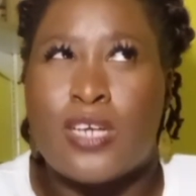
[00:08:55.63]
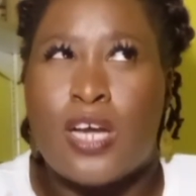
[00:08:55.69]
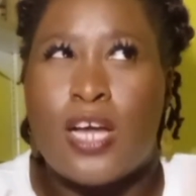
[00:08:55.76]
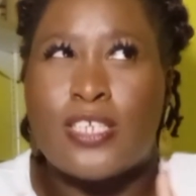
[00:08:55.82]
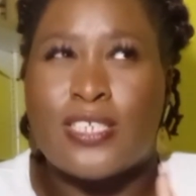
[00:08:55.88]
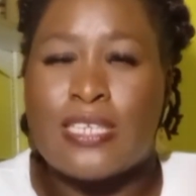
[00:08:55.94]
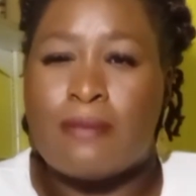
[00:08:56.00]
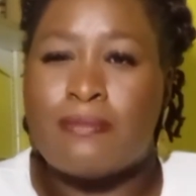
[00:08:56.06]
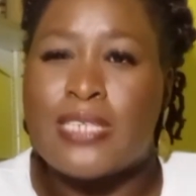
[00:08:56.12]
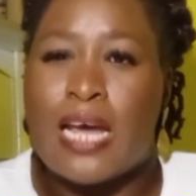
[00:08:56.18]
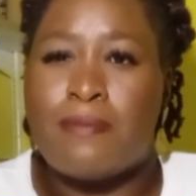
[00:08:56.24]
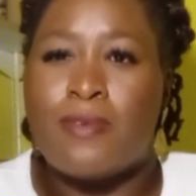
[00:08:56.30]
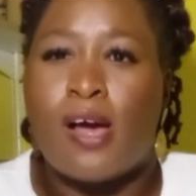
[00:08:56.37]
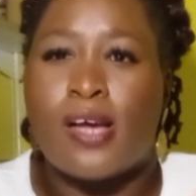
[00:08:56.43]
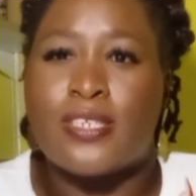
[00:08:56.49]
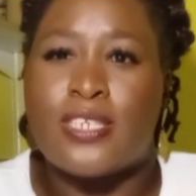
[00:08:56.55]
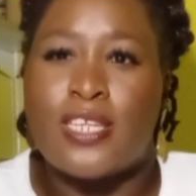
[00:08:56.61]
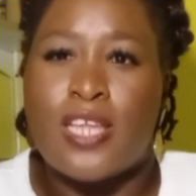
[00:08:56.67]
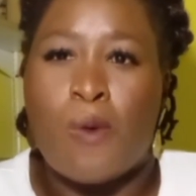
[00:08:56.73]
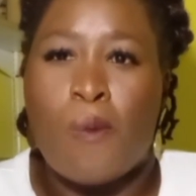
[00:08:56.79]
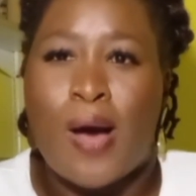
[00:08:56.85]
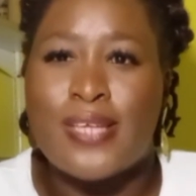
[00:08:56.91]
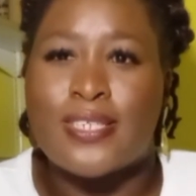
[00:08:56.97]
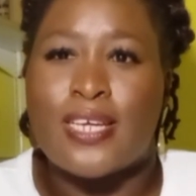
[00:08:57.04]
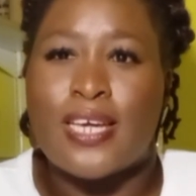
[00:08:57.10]
sometime last year
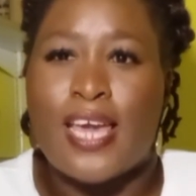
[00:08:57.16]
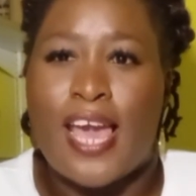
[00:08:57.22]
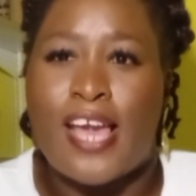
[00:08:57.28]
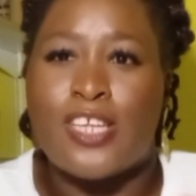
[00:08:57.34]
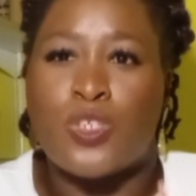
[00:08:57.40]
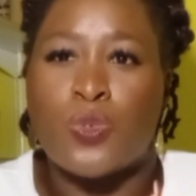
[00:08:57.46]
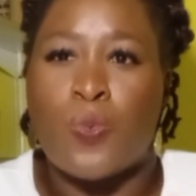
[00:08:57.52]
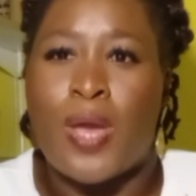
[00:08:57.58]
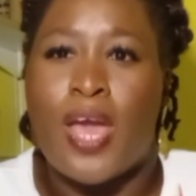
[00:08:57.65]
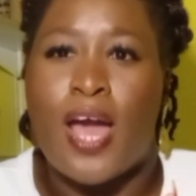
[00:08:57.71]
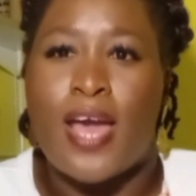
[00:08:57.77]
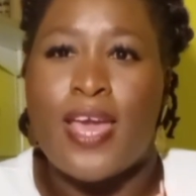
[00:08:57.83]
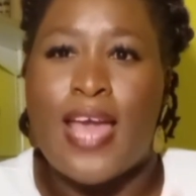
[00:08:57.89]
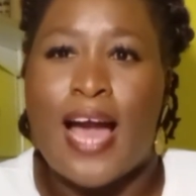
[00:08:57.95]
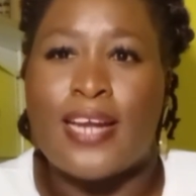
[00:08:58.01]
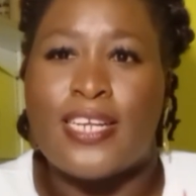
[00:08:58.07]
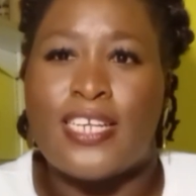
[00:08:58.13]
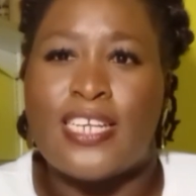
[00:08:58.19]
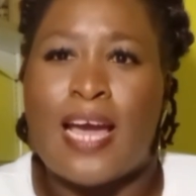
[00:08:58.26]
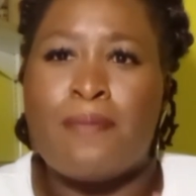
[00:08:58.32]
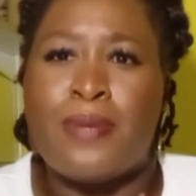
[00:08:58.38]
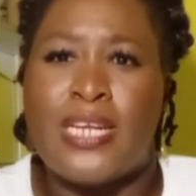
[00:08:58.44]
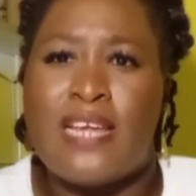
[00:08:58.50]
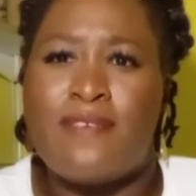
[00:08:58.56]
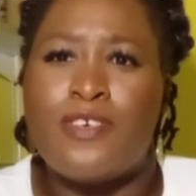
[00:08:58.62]
there was a case where a young lady,
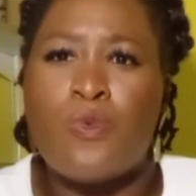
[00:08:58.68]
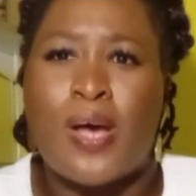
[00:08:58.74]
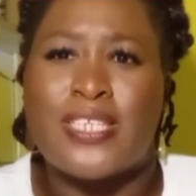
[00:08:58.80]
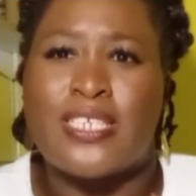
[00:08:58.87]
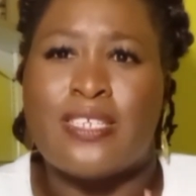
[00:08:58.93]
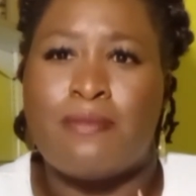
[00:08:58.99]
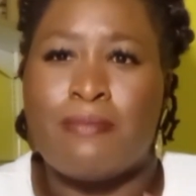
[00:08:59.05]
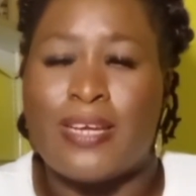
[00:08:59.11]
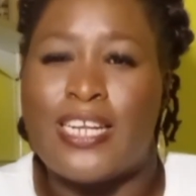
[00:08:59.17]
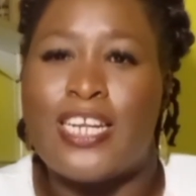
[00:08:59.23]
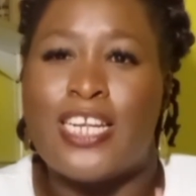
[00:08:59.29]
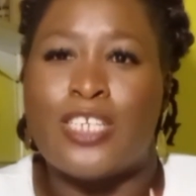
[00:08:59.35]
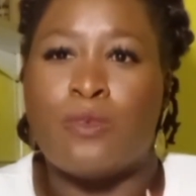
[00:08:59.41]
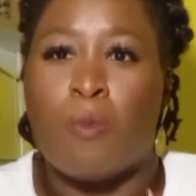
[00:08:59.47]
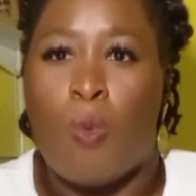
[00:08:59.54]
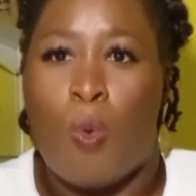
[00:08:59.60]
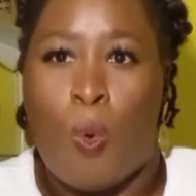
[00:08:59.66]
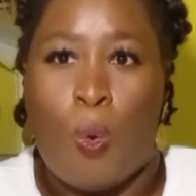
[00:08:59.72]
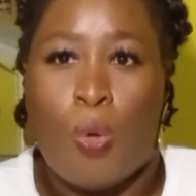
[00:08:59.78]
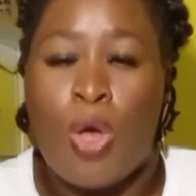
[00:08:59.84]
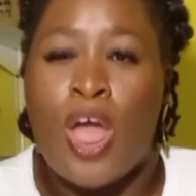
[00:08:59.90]
I believe it was in Menlyn Mall,